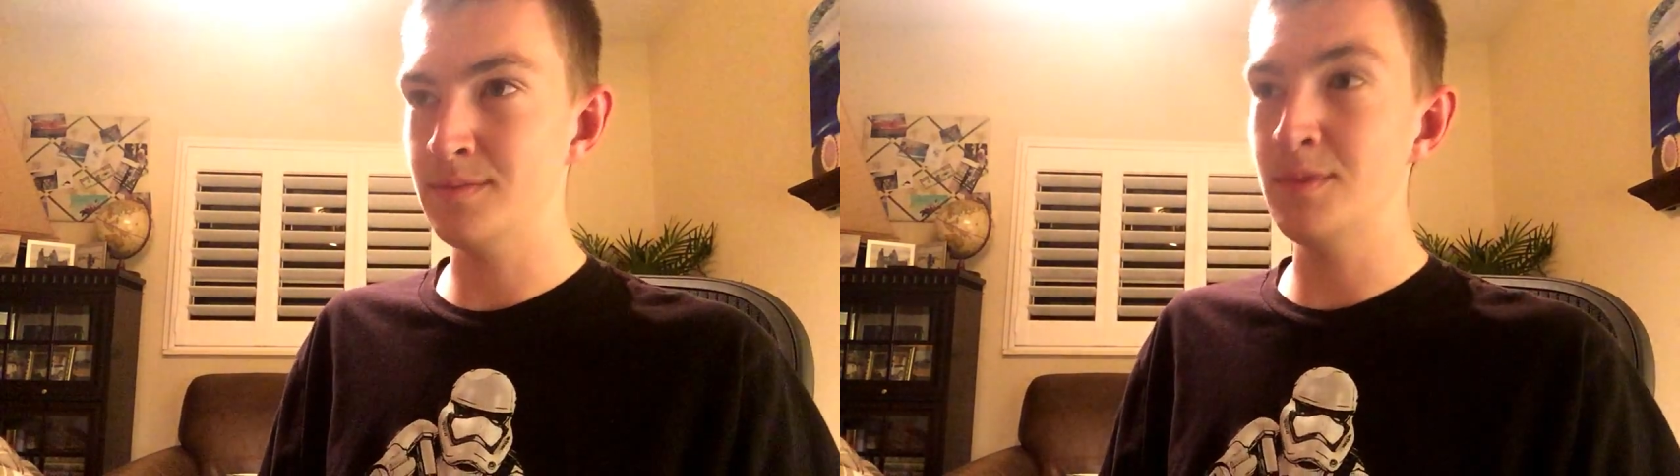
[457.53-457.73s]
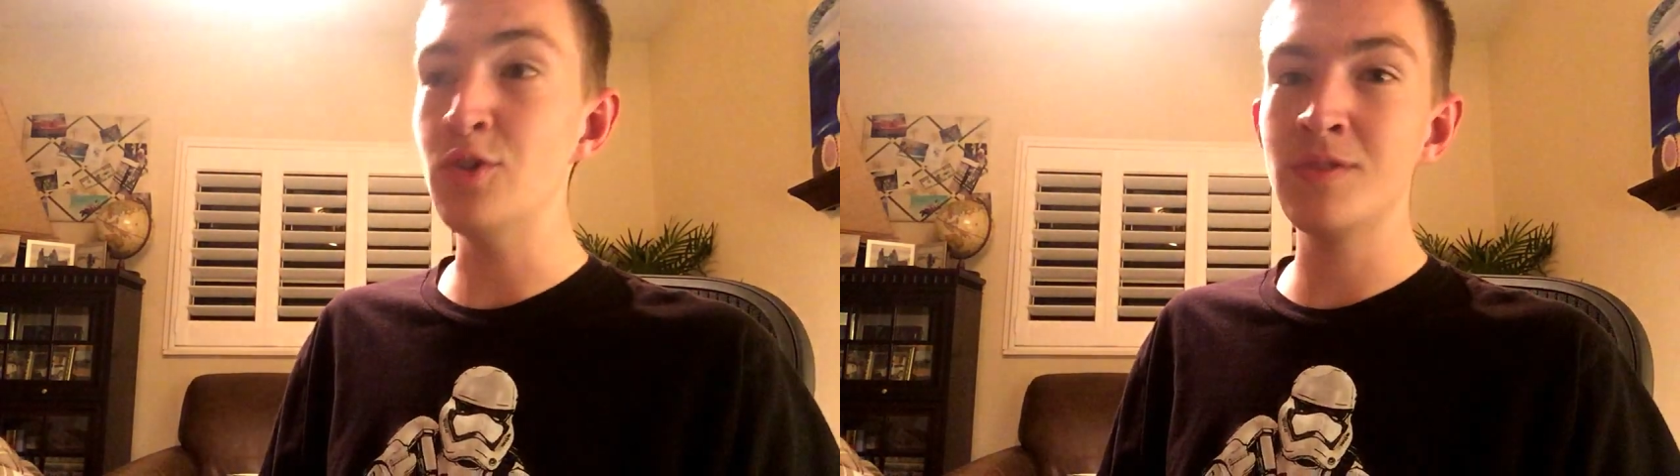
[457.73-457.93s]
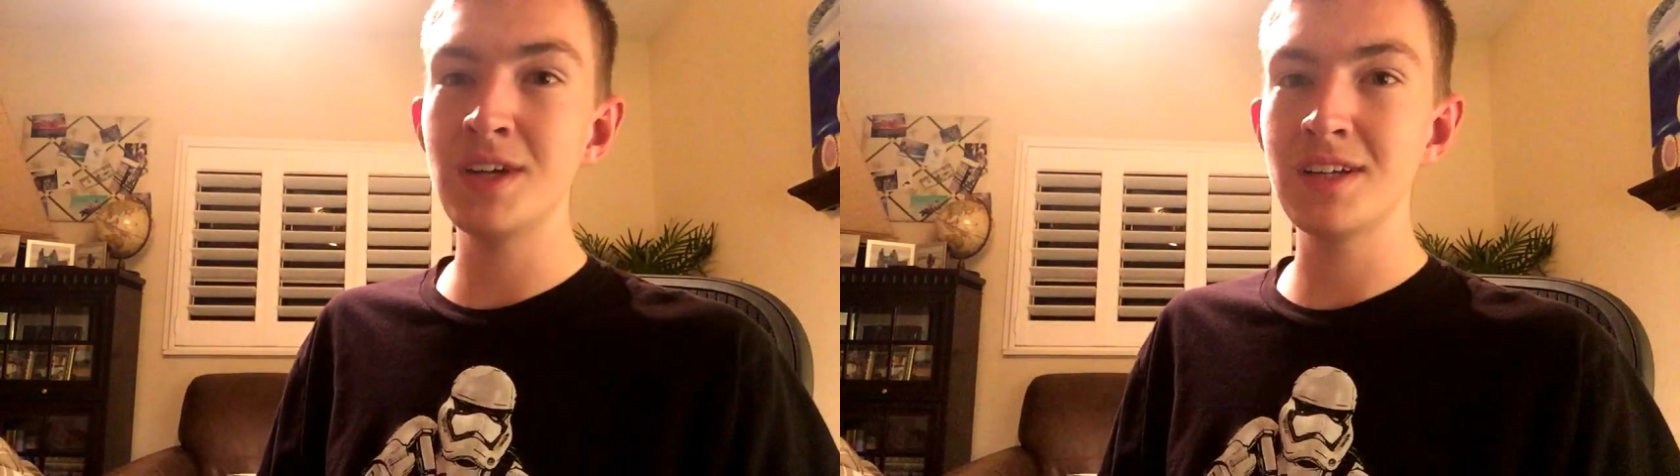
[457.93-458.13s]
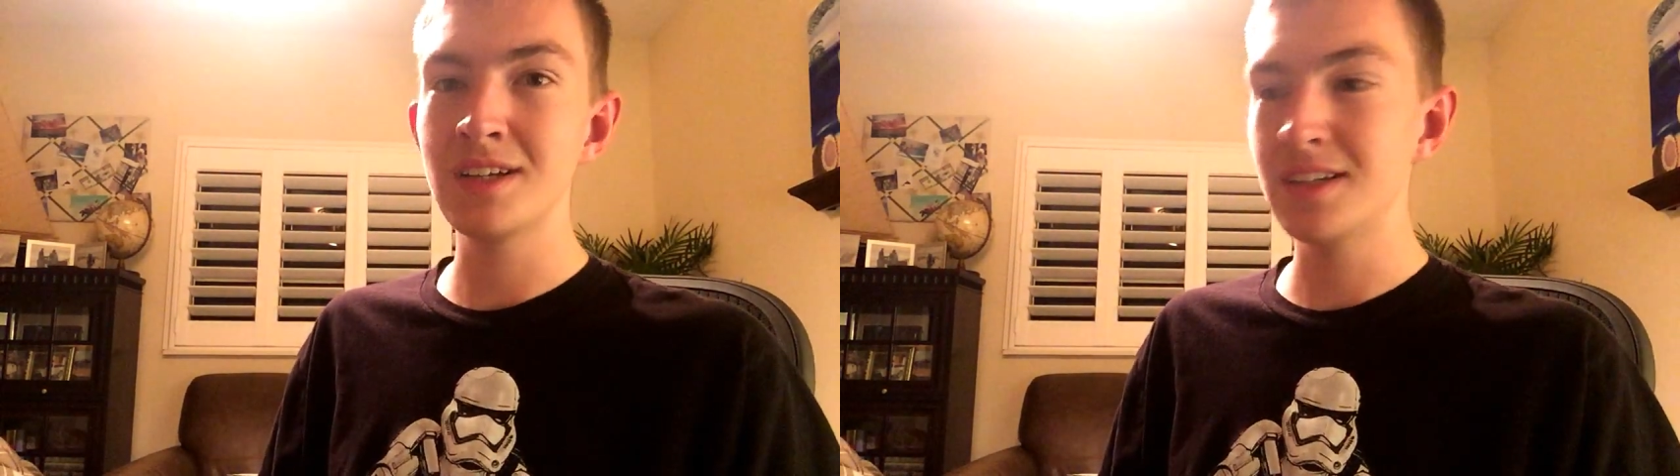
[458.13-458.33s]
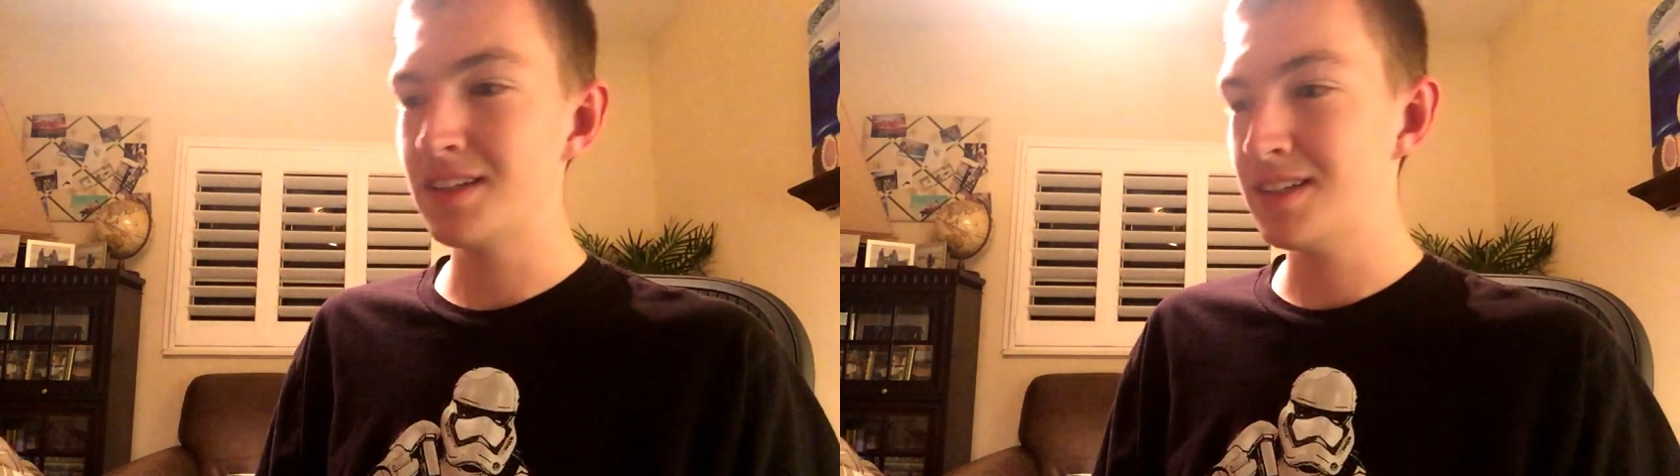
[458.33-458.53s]
movie.
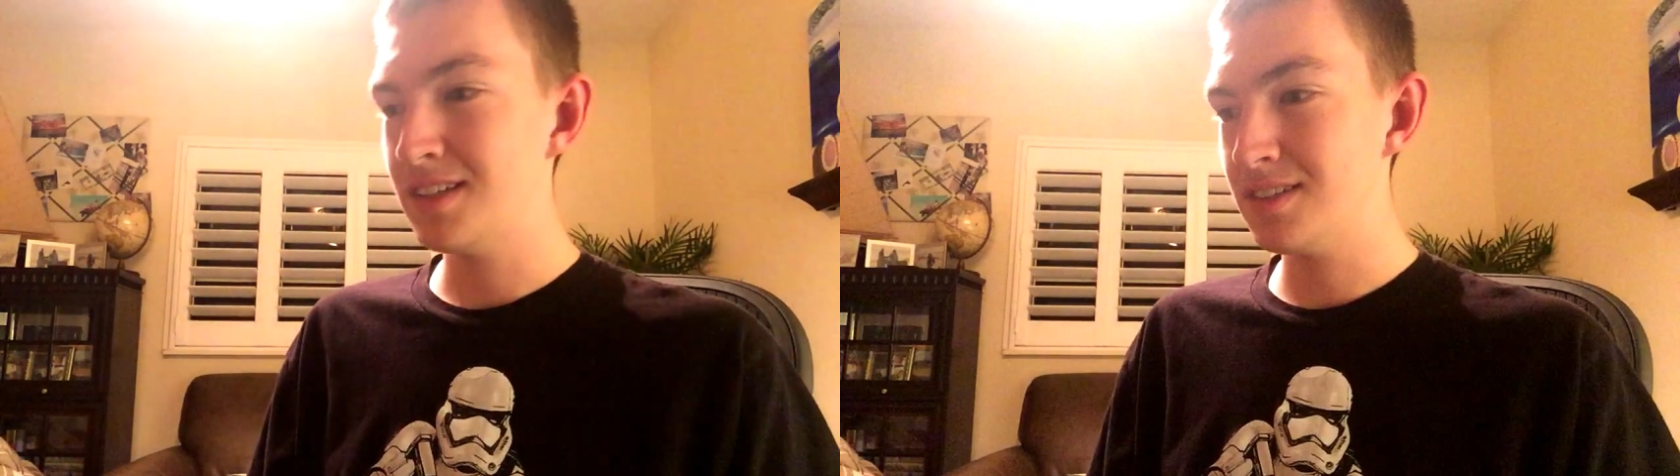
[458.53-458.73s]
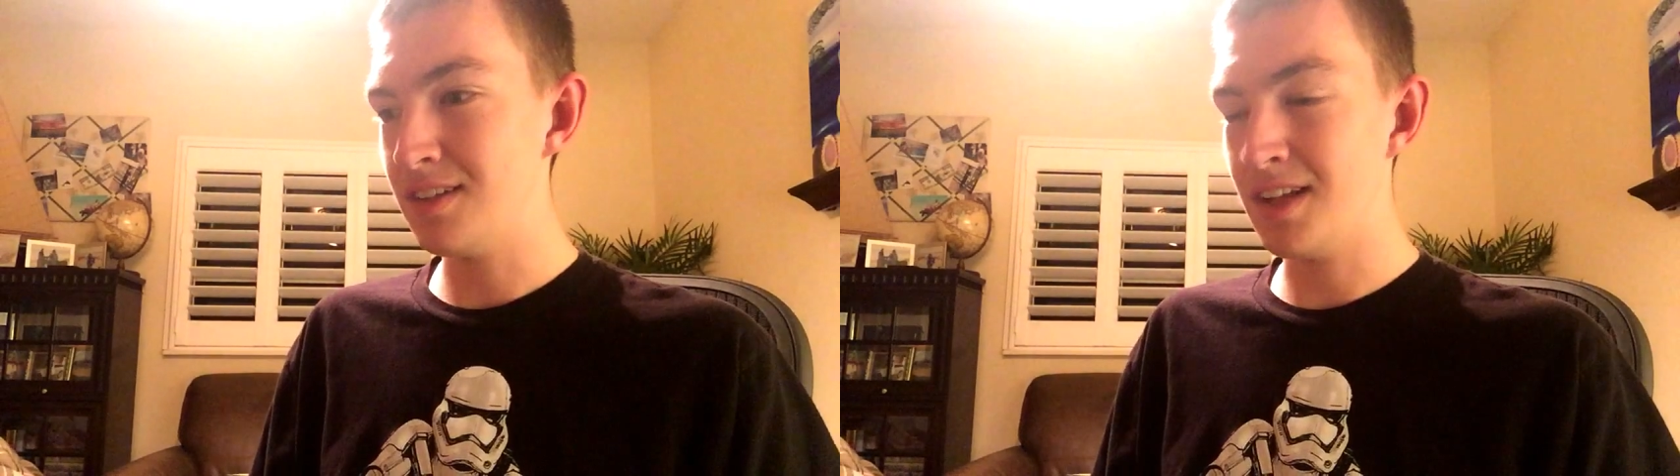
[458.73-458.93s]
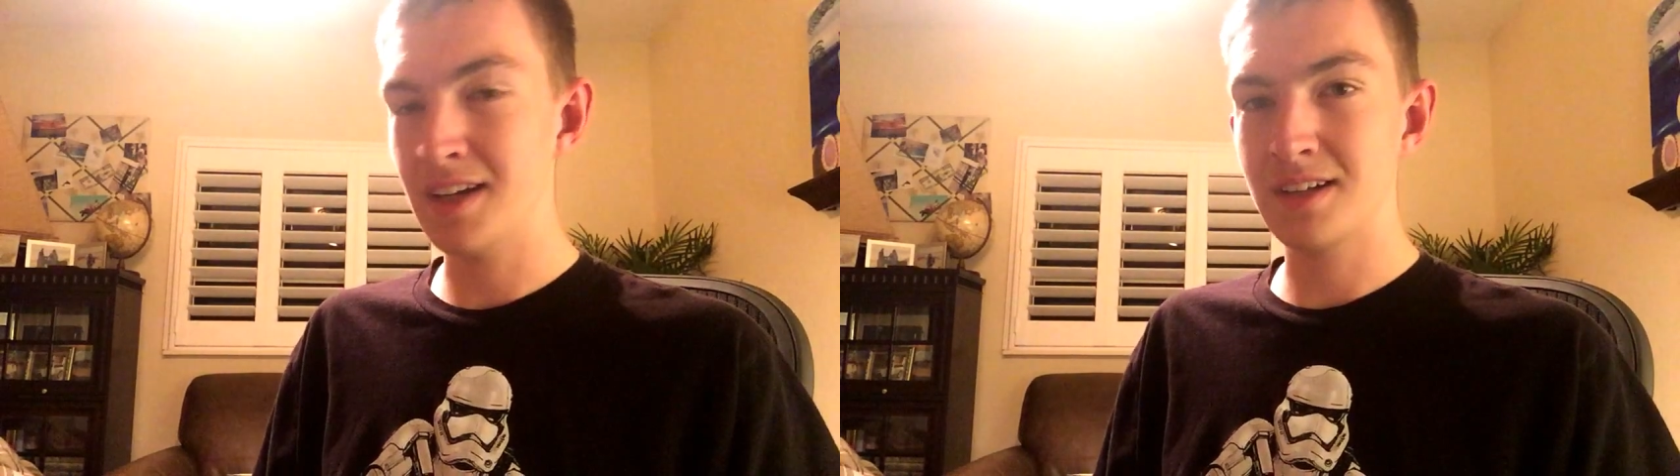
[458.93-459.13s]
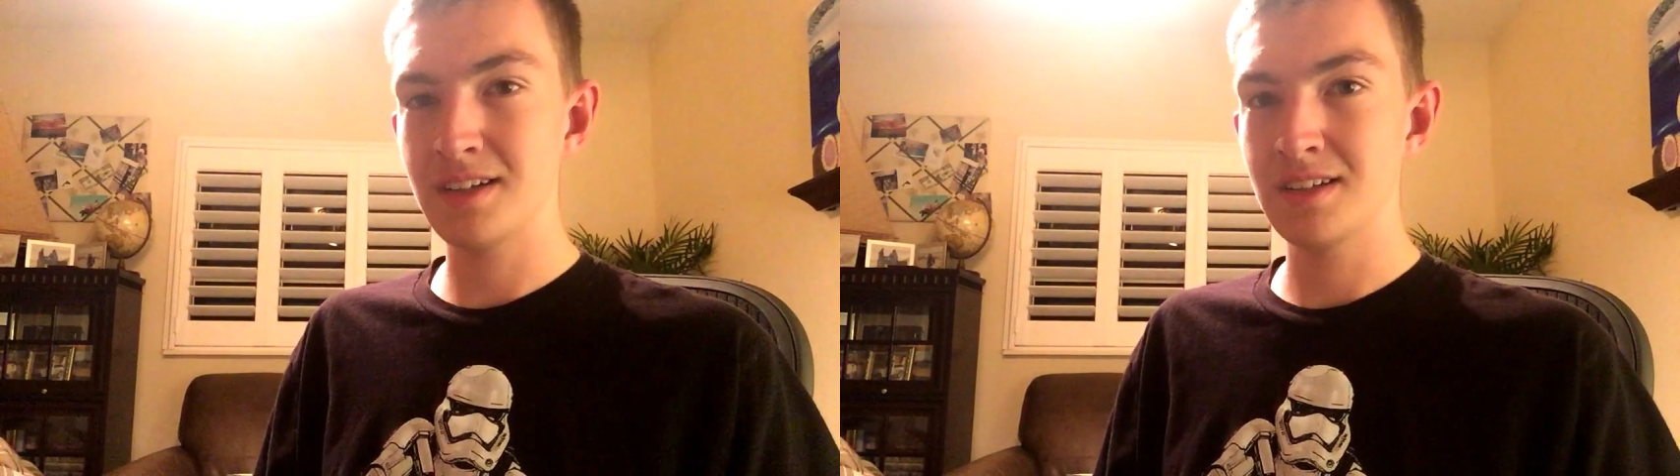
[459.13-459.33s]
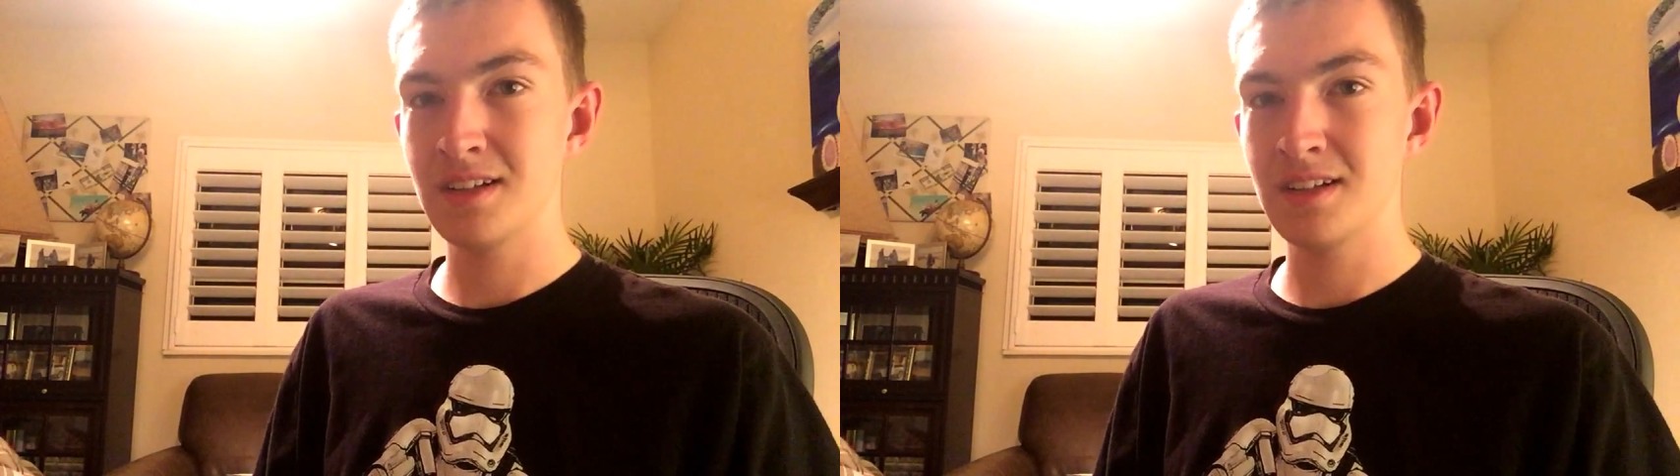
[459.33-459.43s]
So, like,